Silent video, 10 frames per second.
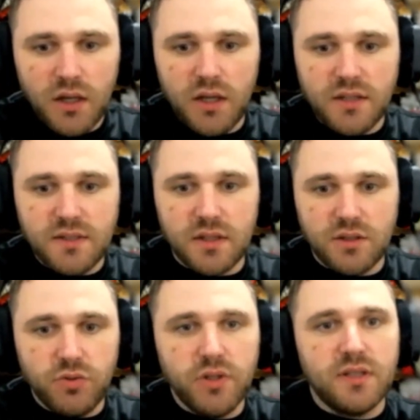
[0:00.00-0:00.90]
is
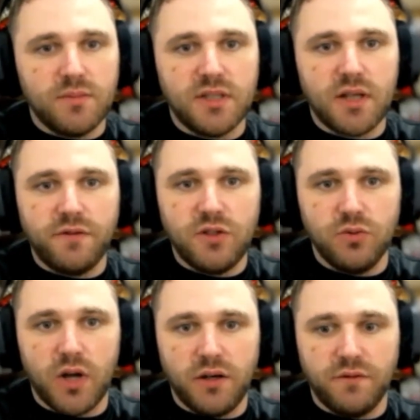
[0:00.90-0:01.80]
doing some stuff
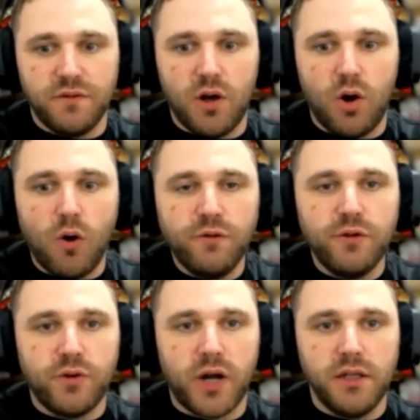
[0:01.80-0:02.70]
to kind of
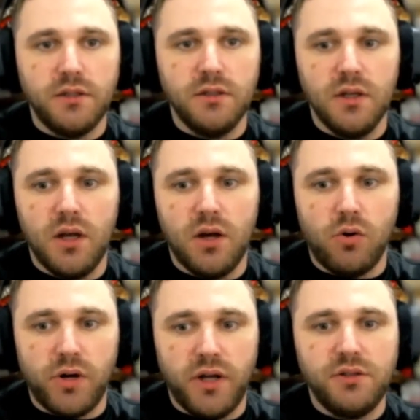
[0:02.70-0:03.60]
override
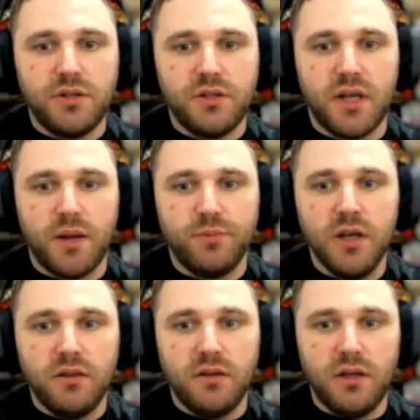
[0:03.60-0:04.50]
or intercept
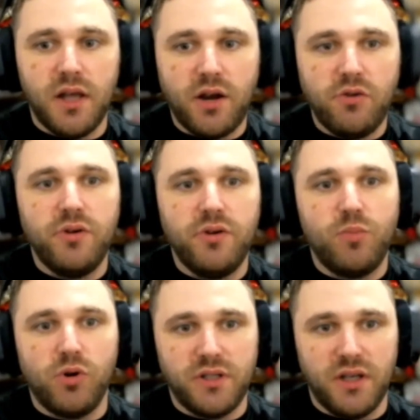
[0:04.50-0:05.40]
the error
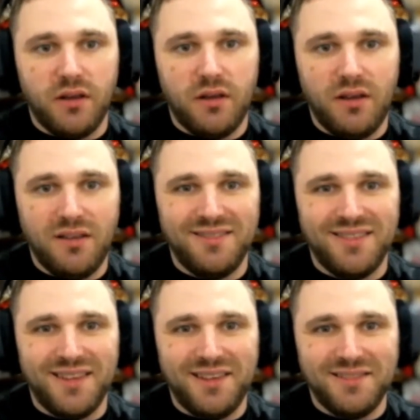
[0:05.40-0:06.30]
reporting
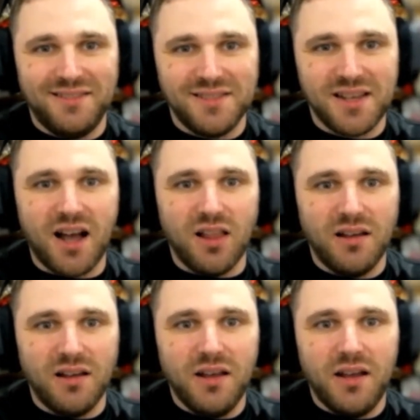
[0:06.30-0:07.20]
in
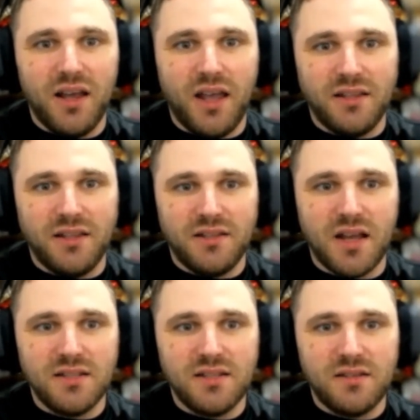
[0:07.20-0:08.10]
Scala. And it
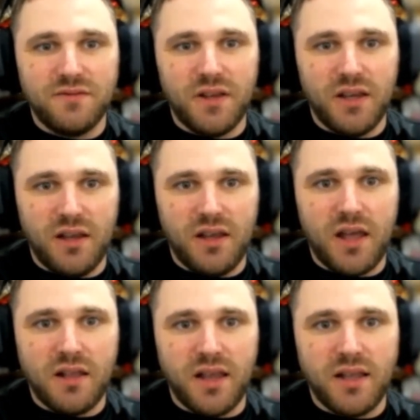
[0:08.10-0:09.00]
does it,
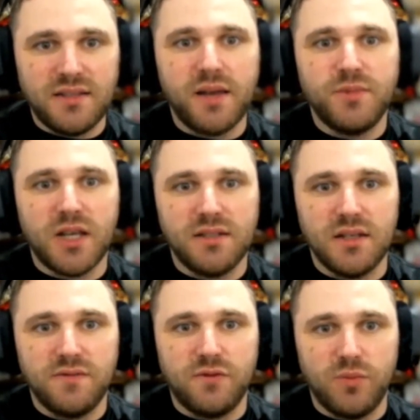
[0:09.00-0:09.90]
and Enzyme does
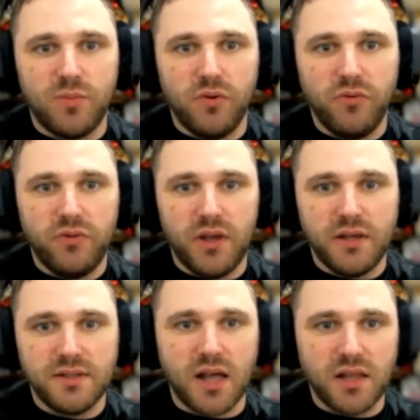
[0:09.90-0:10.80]
this for both
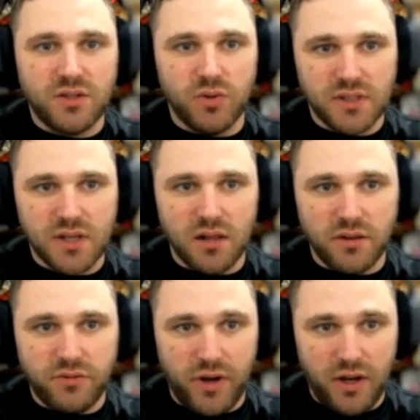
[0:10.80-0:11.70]
Scala 2 and
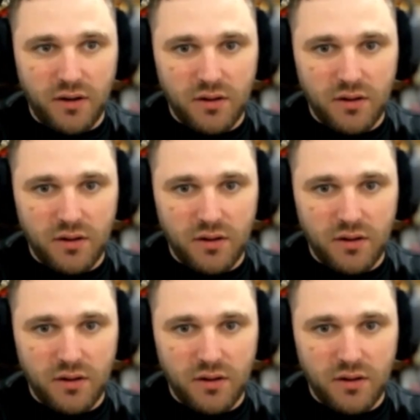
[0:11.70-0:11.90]
Scala 3.